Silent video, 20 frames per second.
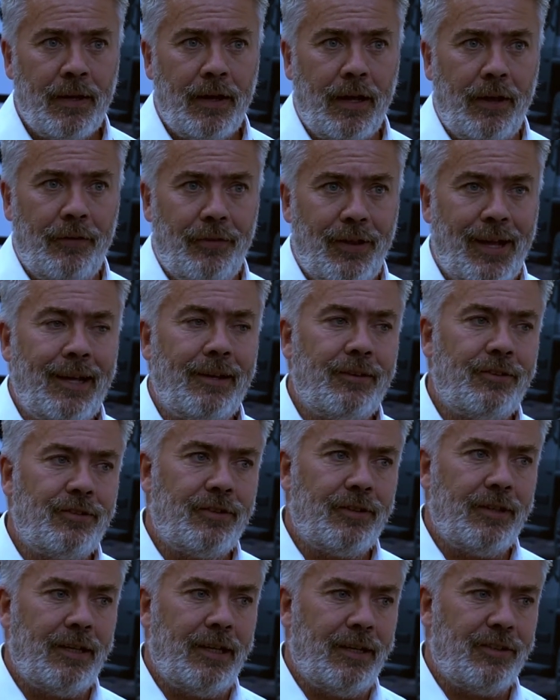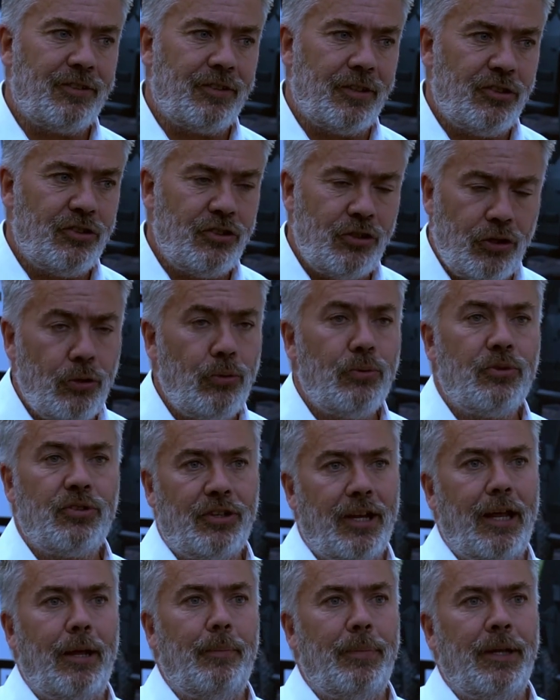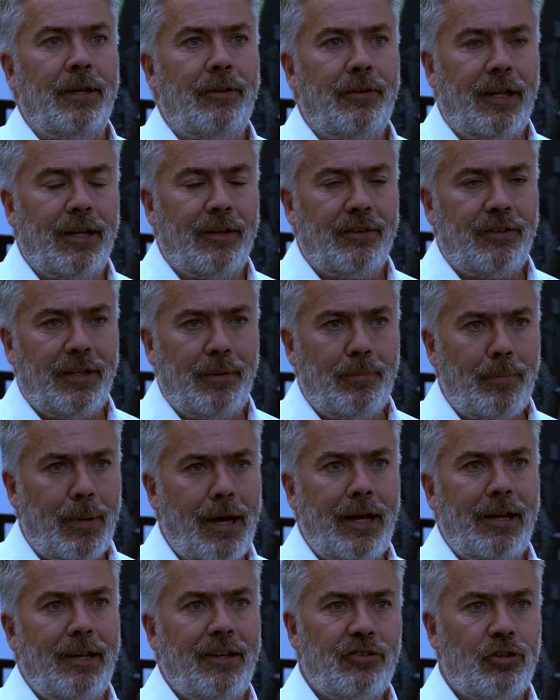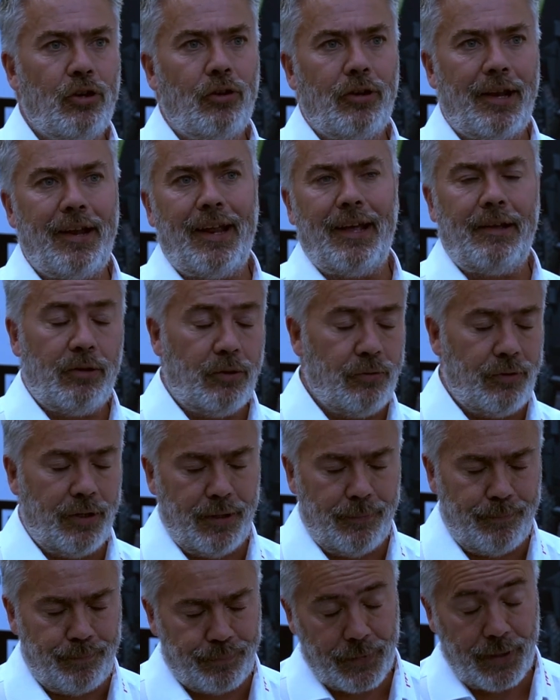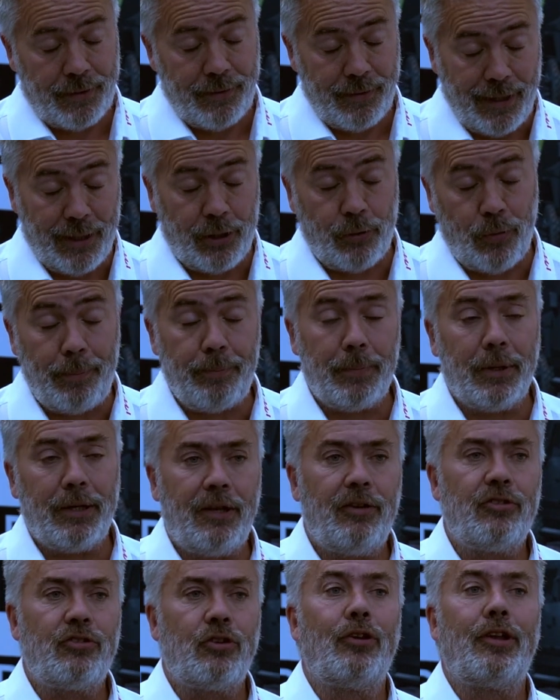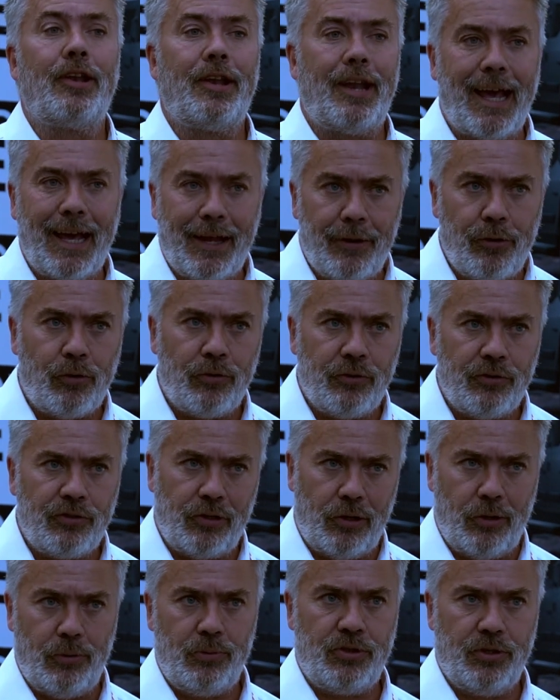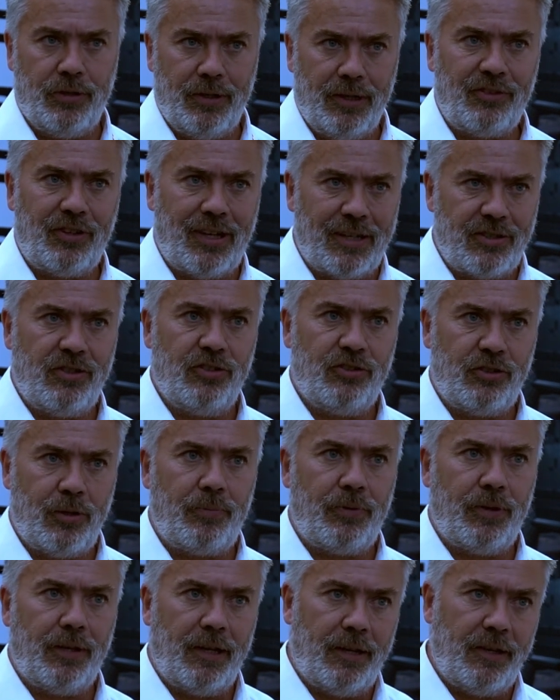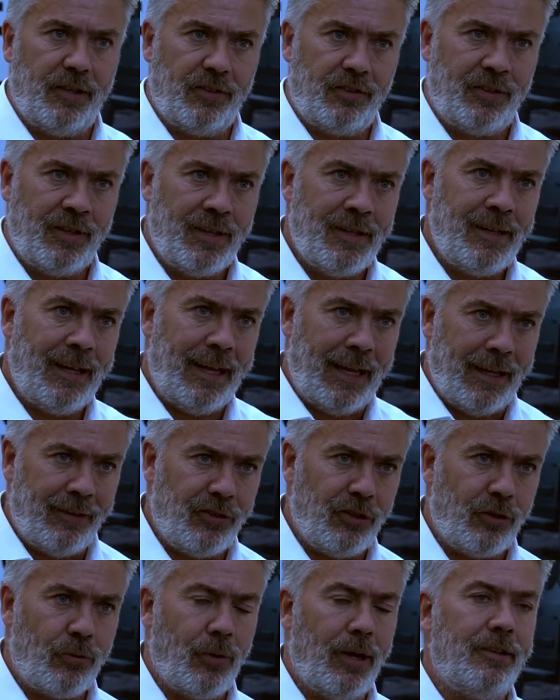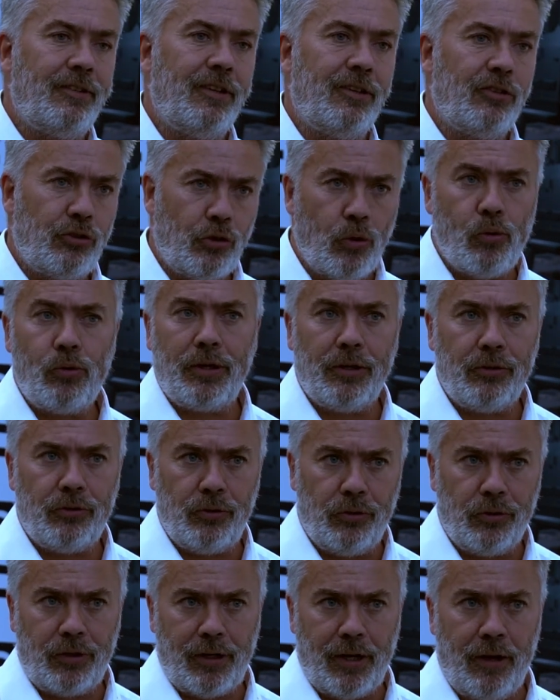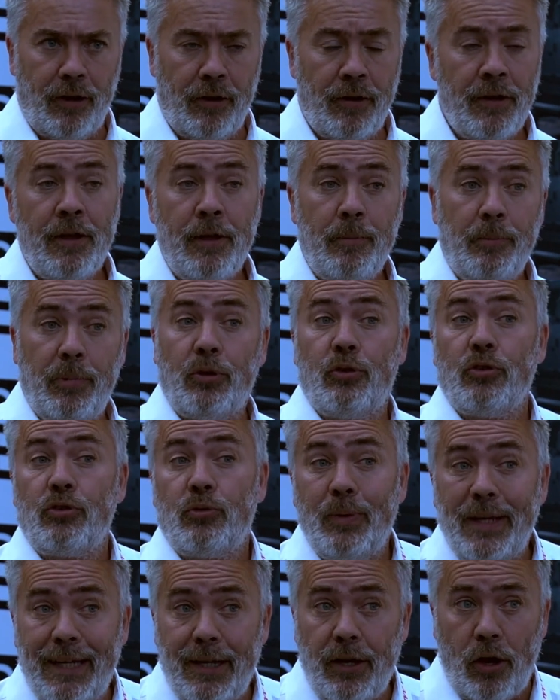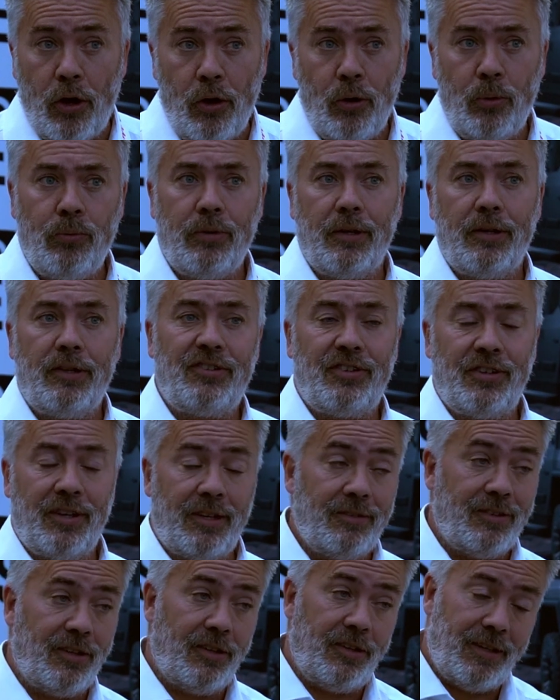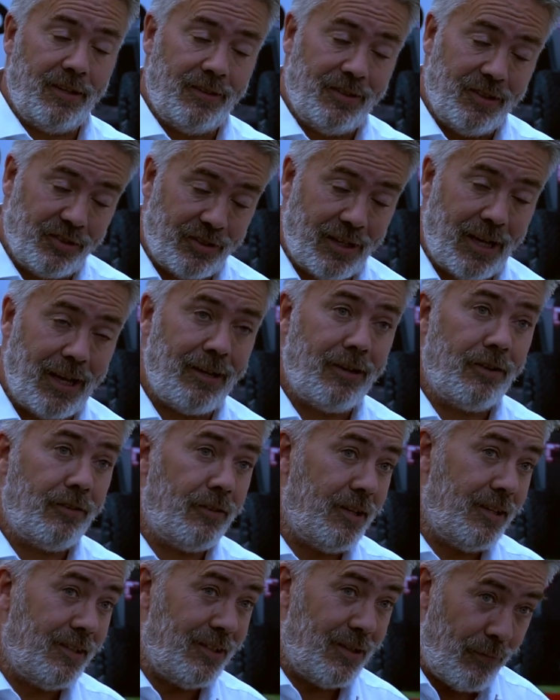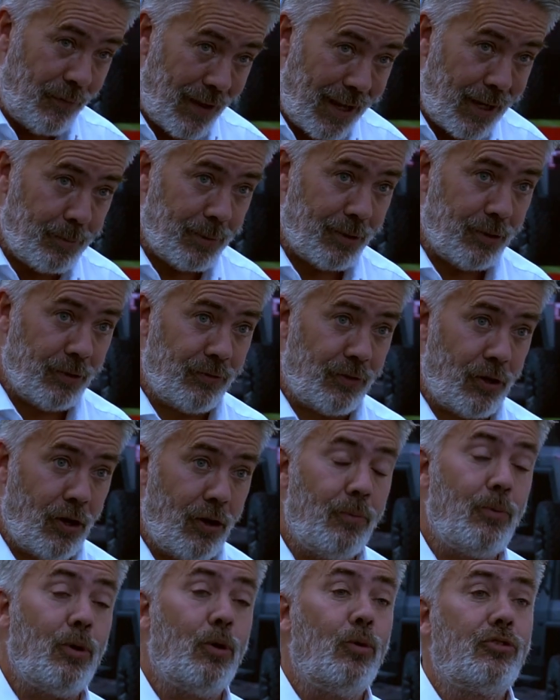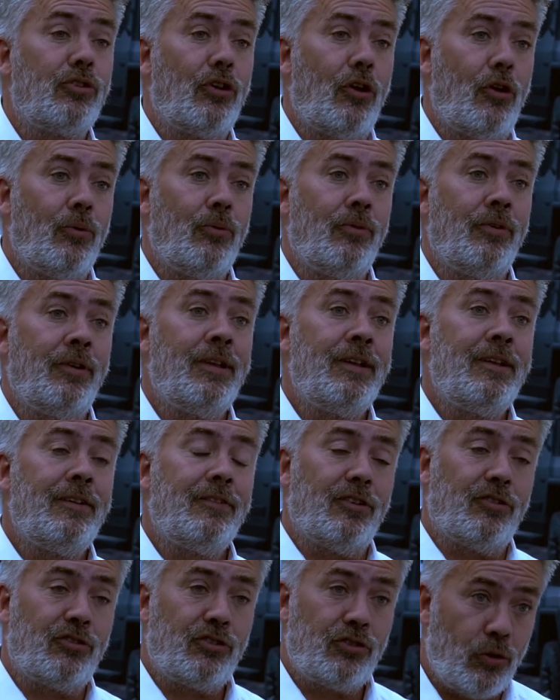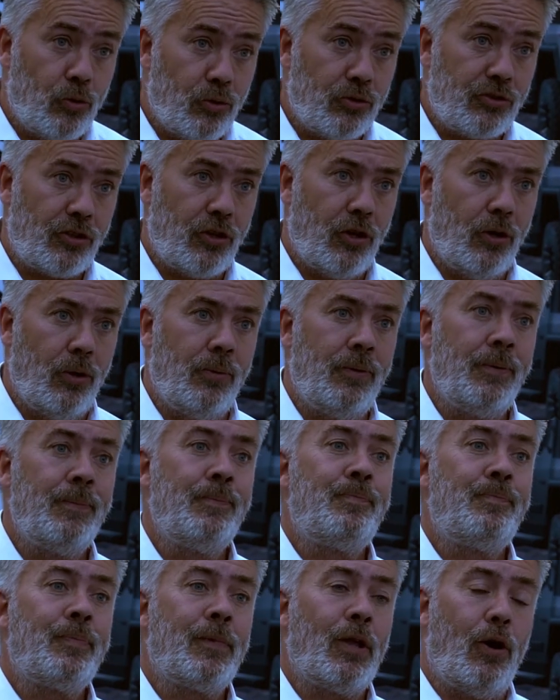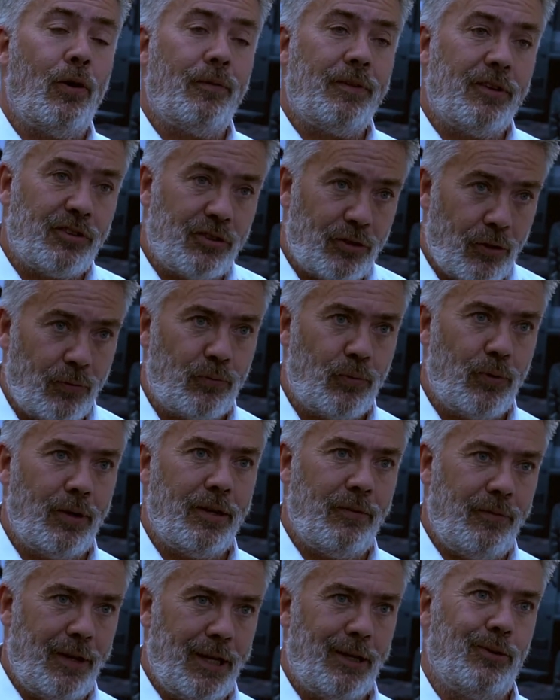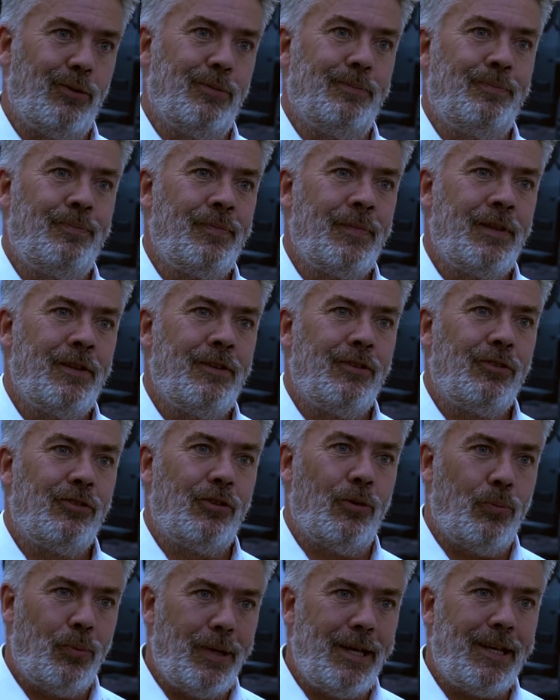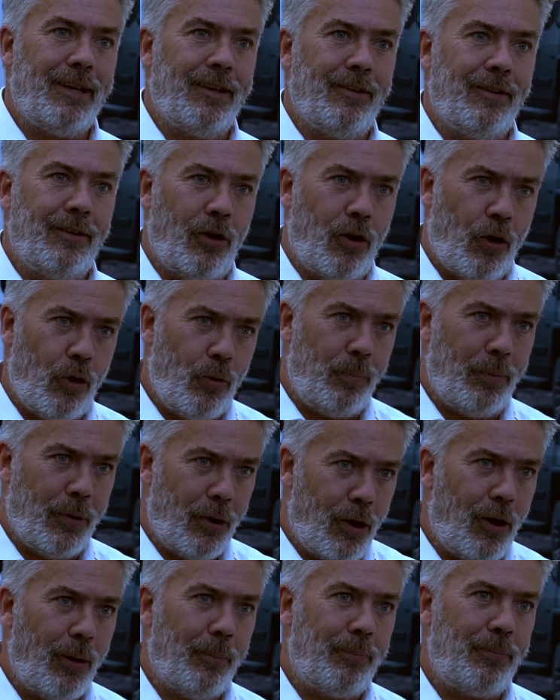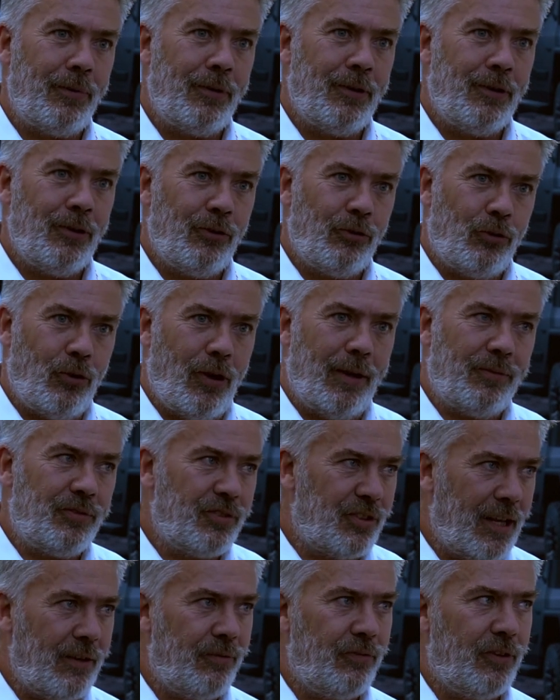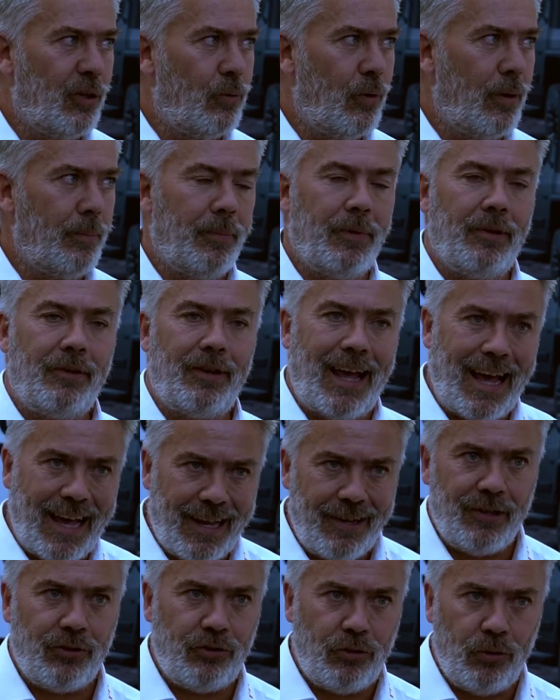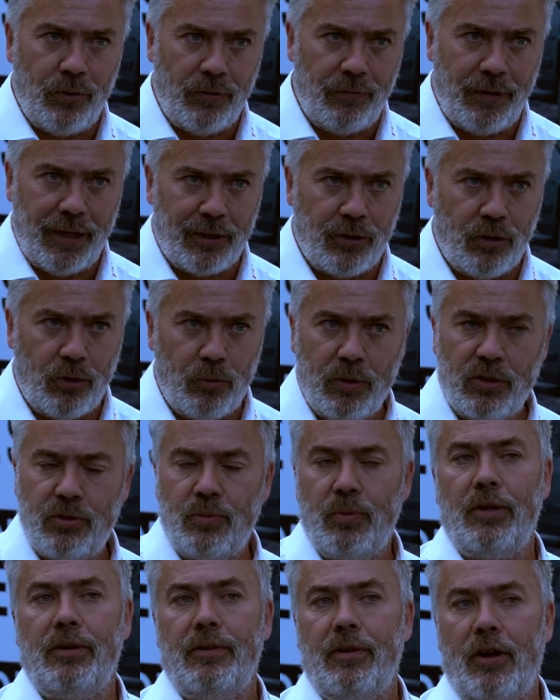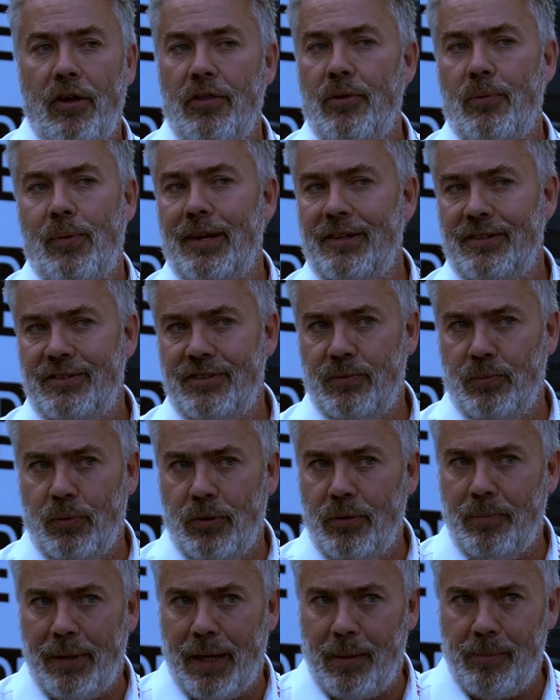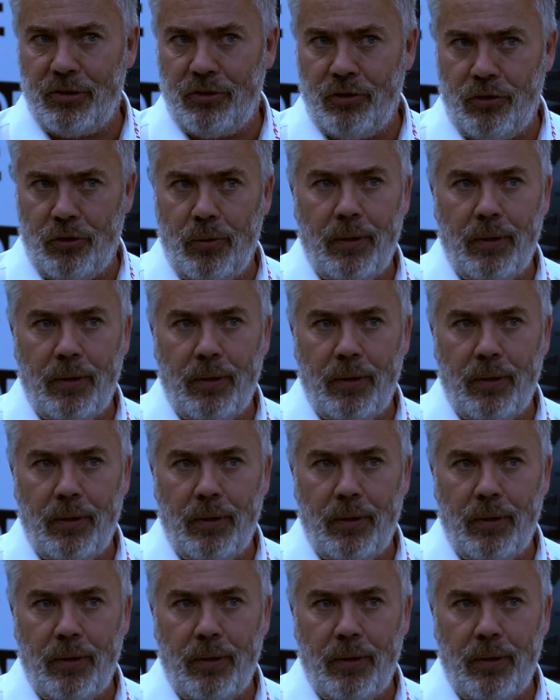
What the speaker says: And that is a huge step in that the mine is not the equipment is not an add-on solution. It's actually something that is integrating, talking to the car, because we own the design and the development of the car. We also own the source code of the software in the vehicle. So we can open up to have safety equipment added to the vehicle, which we otherwise wouldn't be able to do